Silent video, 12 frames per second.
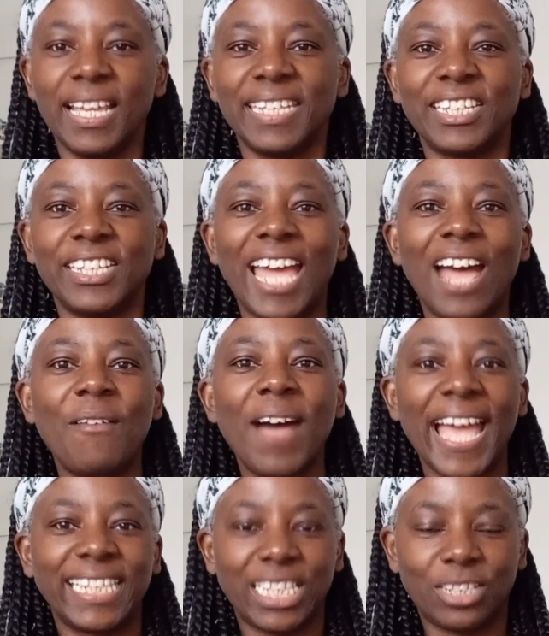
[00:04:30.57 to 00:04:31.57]
So now I
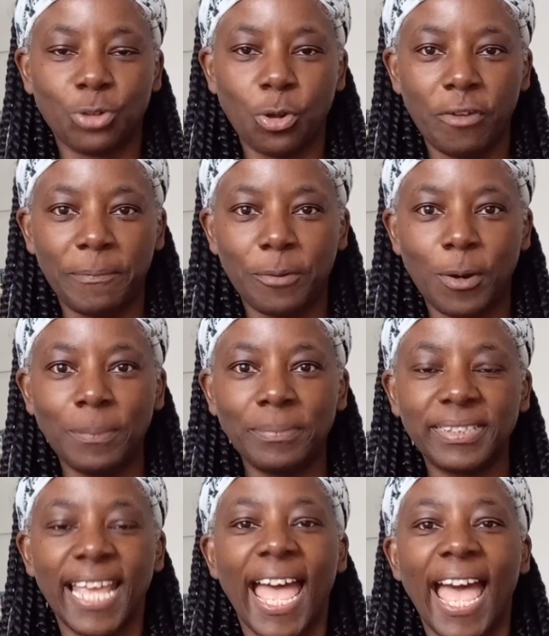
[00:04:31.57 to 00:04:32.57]
had the story
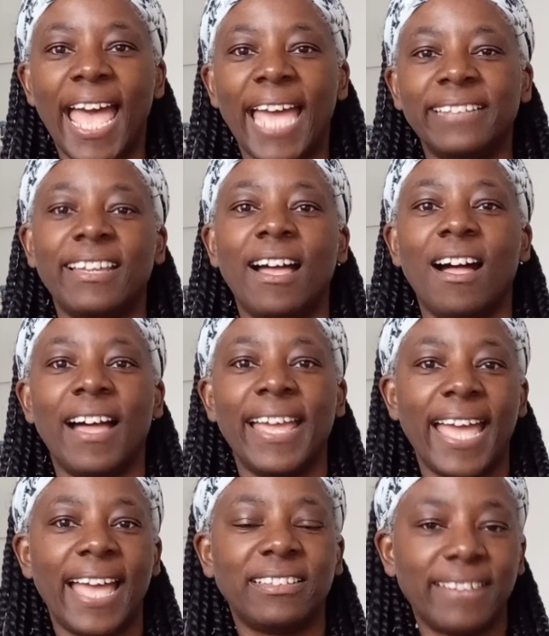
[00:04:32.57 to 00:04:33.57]
prompt and how I
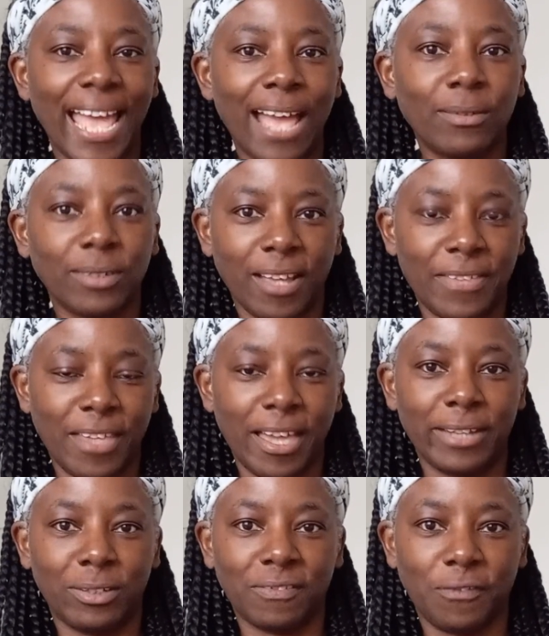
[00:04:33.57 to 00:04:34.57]
had an outline that
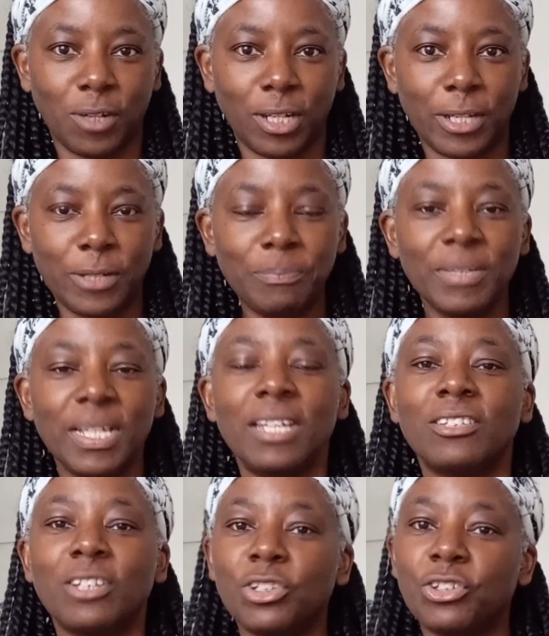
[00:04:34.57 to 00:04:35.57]
I could follow.
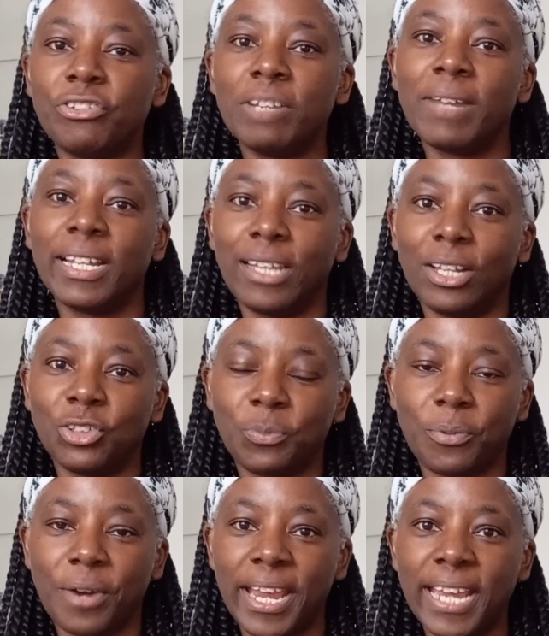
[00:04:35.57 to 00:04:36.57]
So during my lunch
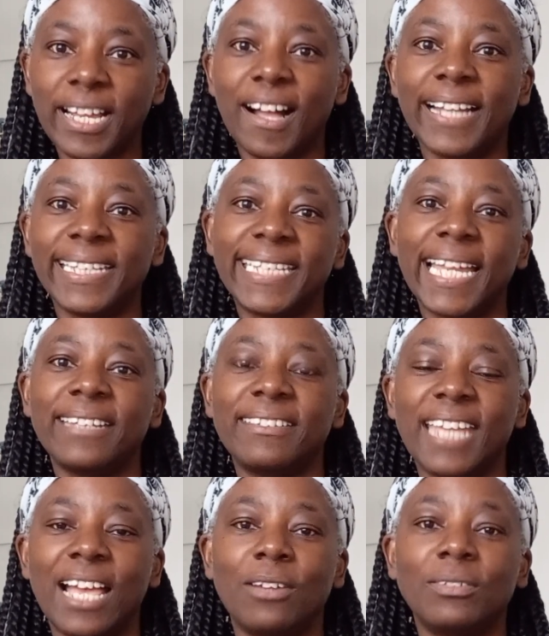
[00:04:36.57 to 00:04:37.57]
break, I sat
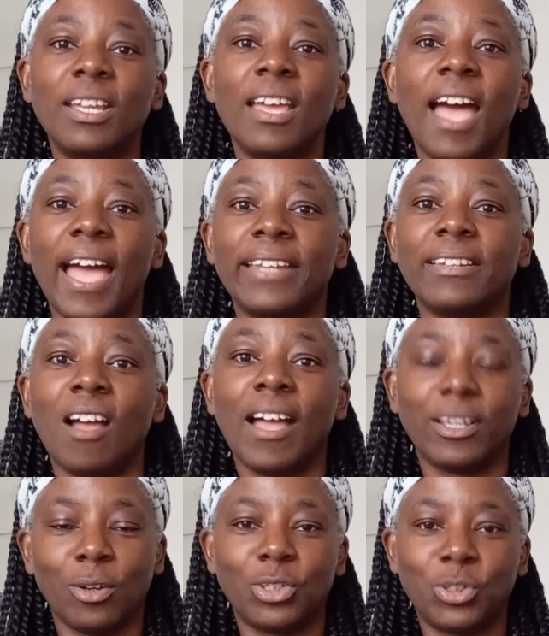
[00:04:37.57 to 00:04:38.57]
down and I
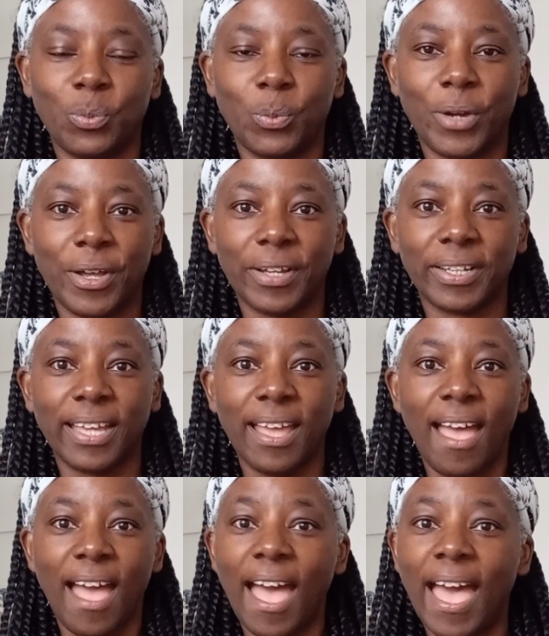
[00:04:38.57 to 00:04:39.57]
got to work.
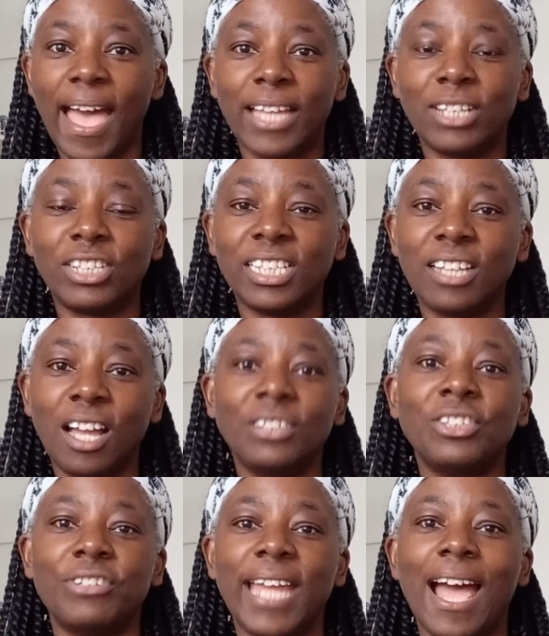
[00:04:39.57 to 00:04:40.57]
And in
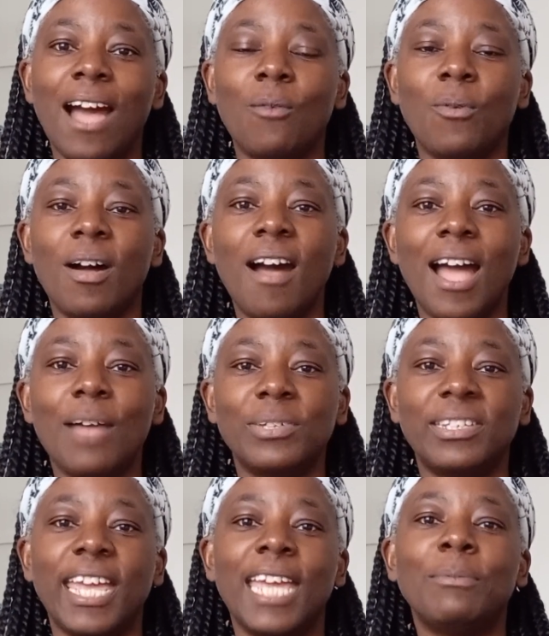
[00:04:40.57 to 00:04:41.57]
under an hour, I
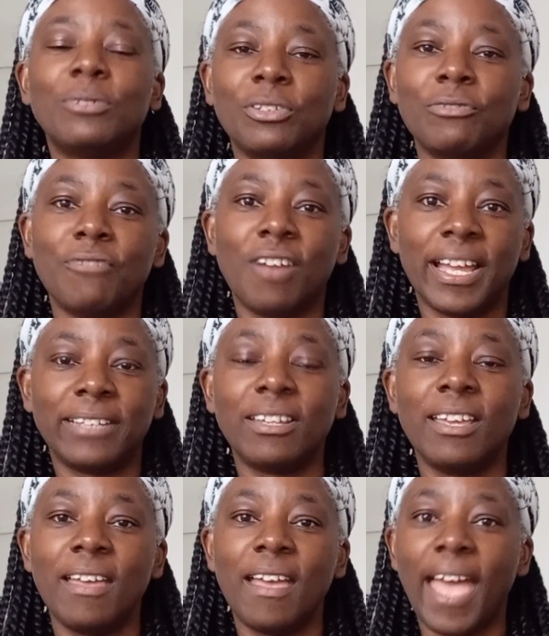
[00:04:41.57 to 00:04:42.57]
was able to write
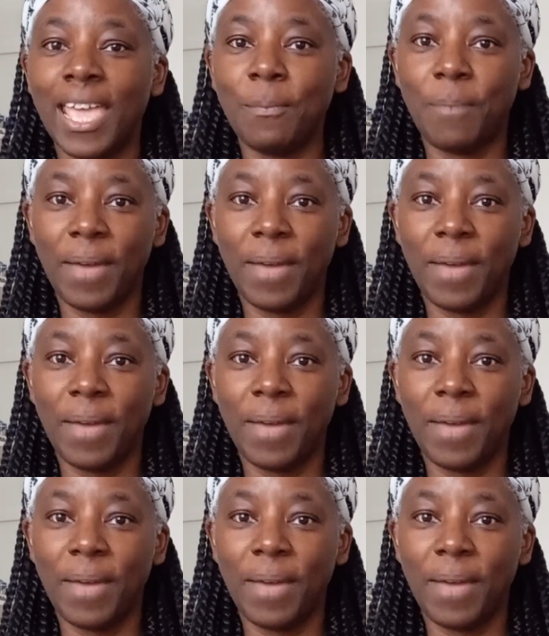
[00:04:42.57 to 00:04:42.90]
eight